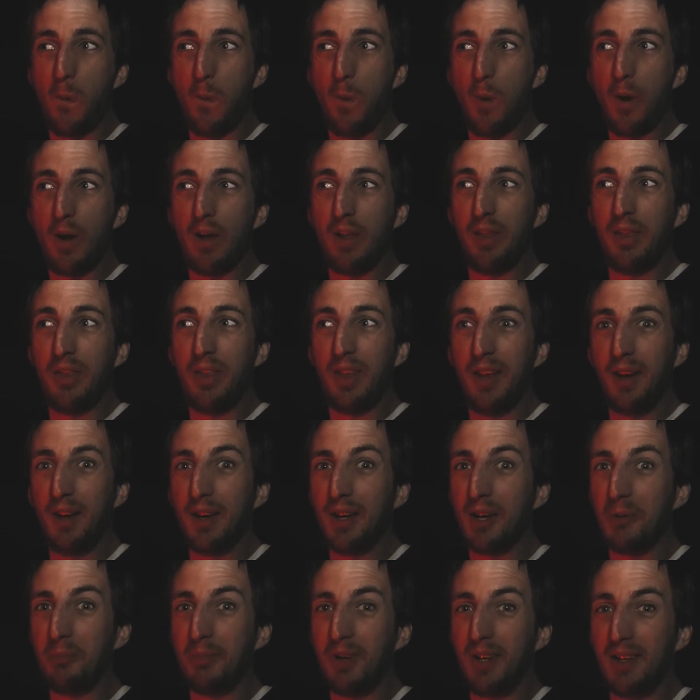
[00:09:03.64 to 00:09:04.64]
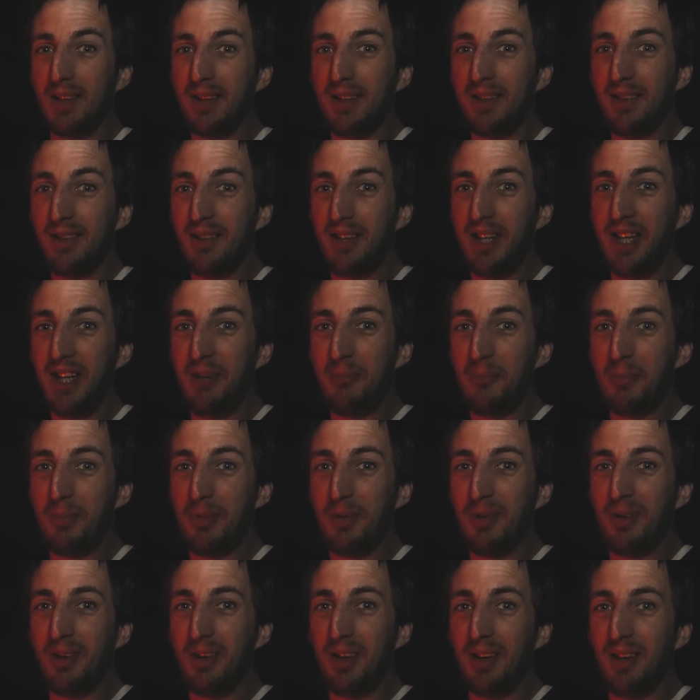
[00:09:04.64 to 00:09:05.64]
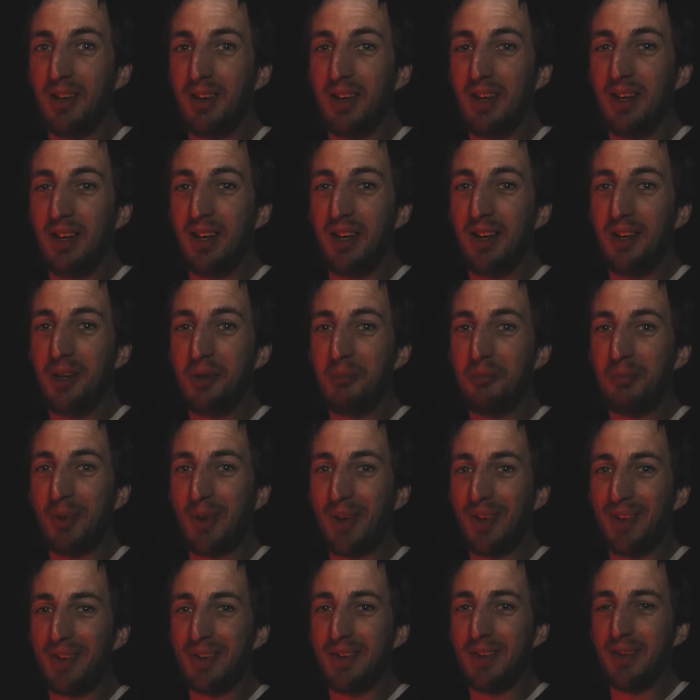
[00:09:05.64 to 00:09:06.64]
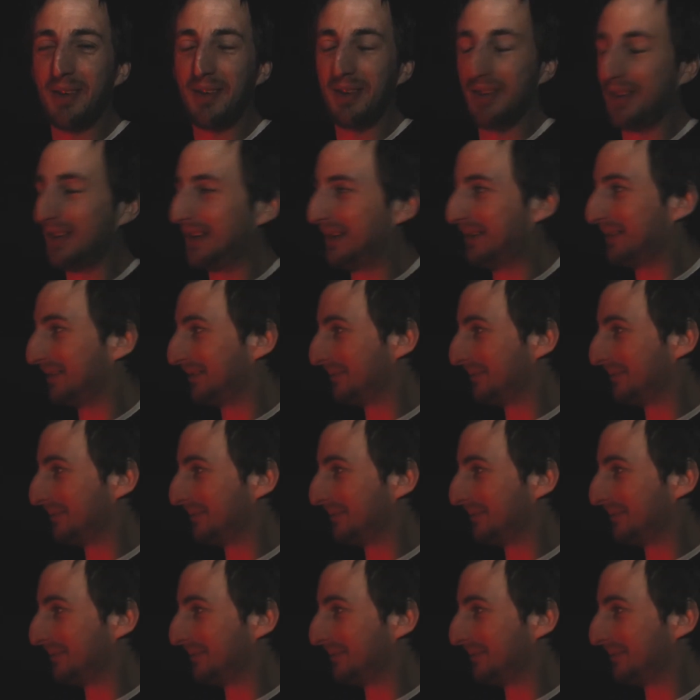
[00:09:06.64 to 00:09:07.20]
I think I might sleep in a barn tonight.